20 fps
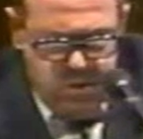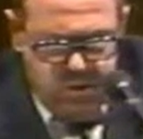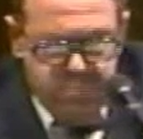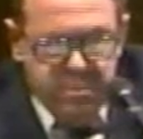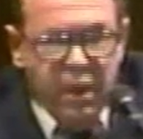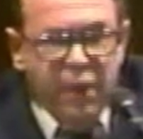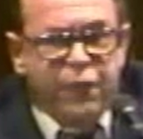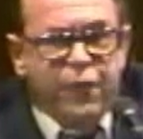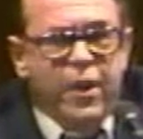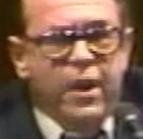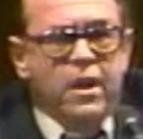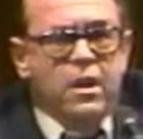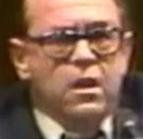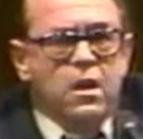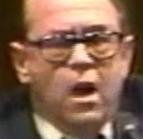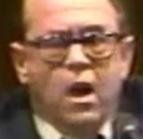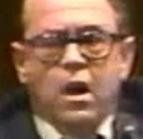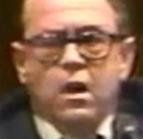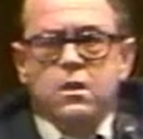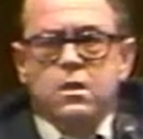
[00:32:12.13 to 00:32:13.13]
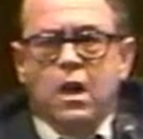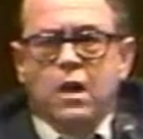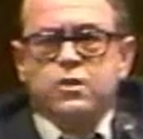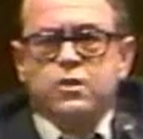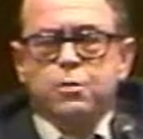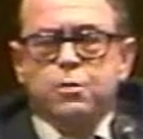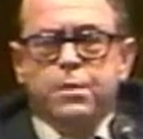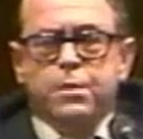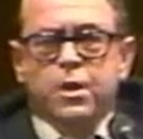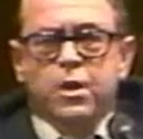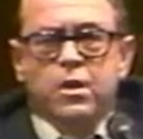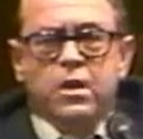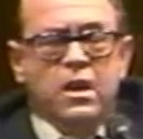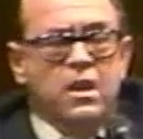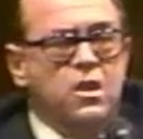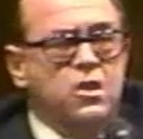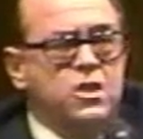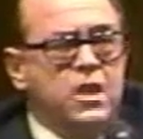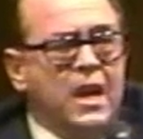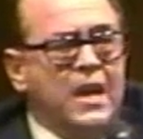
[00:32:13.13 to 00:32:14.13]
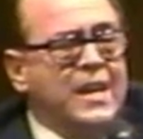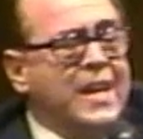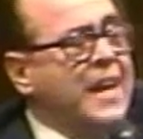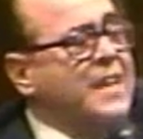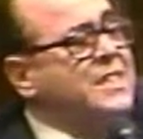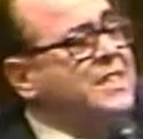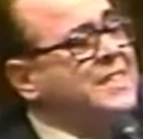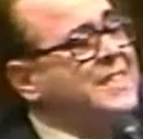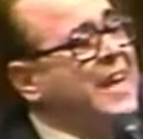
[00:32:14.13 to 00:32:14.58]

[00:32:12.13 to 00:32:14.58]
You better thank God Dr. Bill didn't say, "I guess